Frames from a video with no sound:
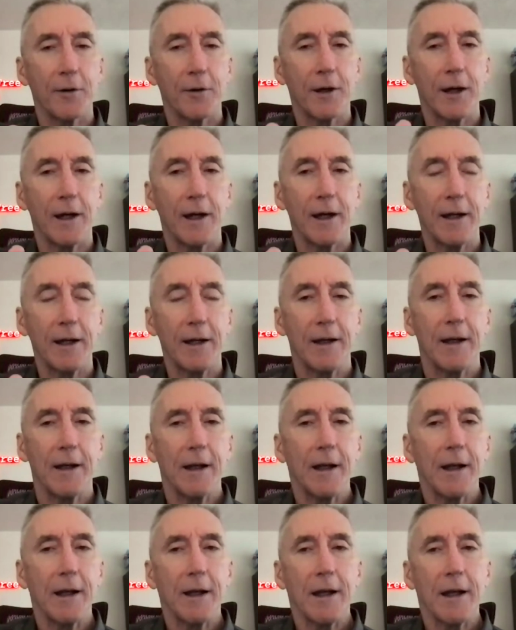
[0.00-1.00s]
okay?
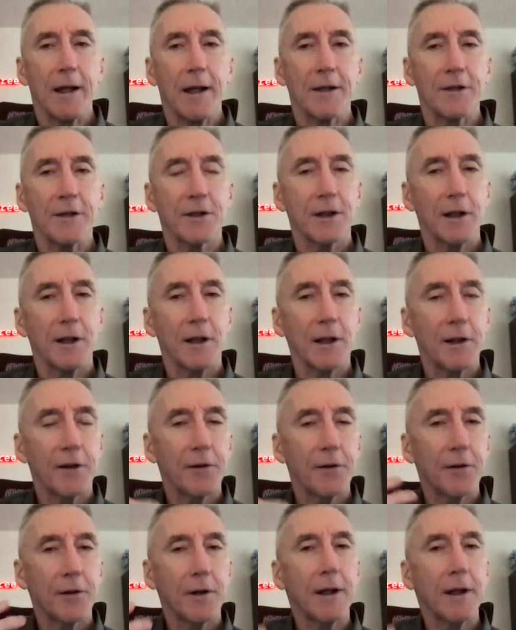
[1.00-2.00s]
It's
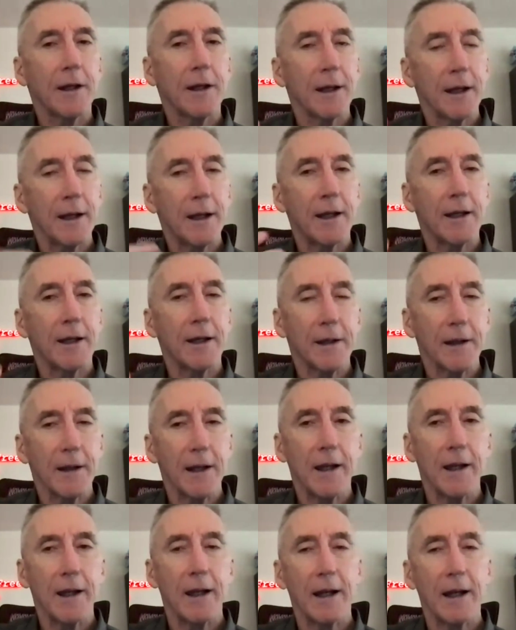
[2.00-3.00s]
literally
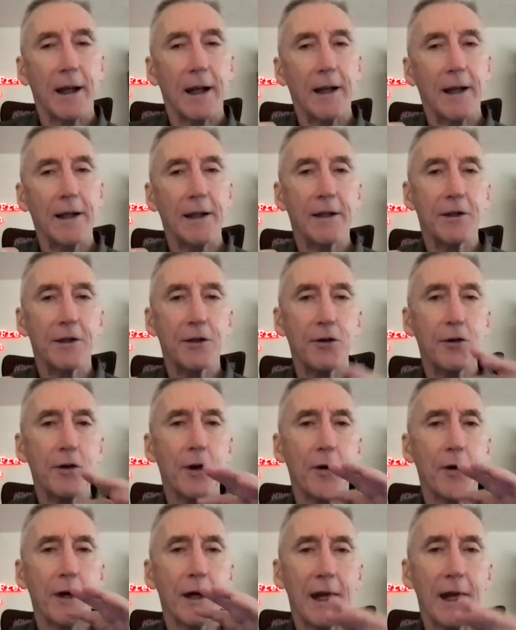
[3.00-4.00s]
and the two
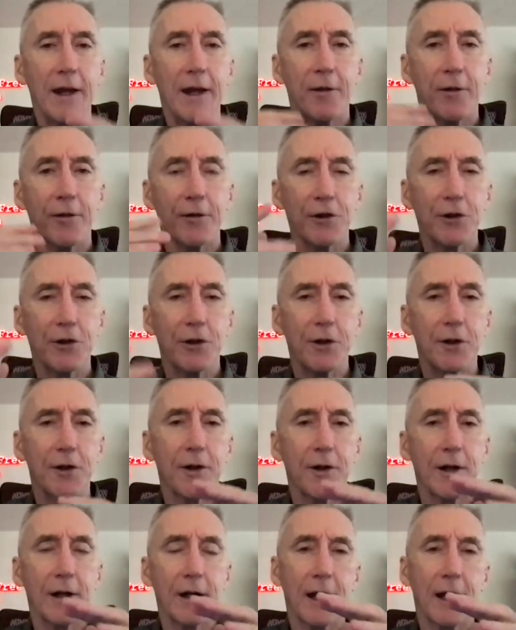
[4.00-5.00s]
go together.
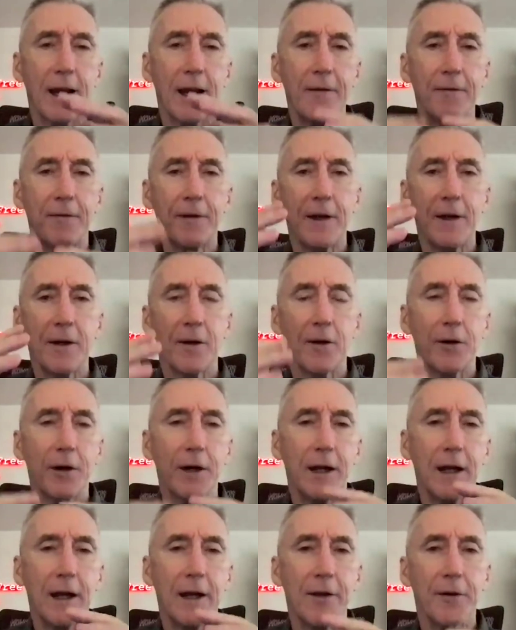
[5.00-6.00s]
Sugar and caffeine go
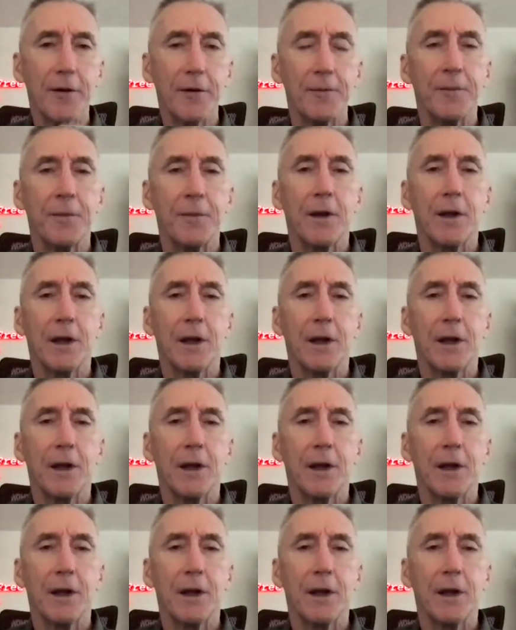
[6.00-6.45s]
together.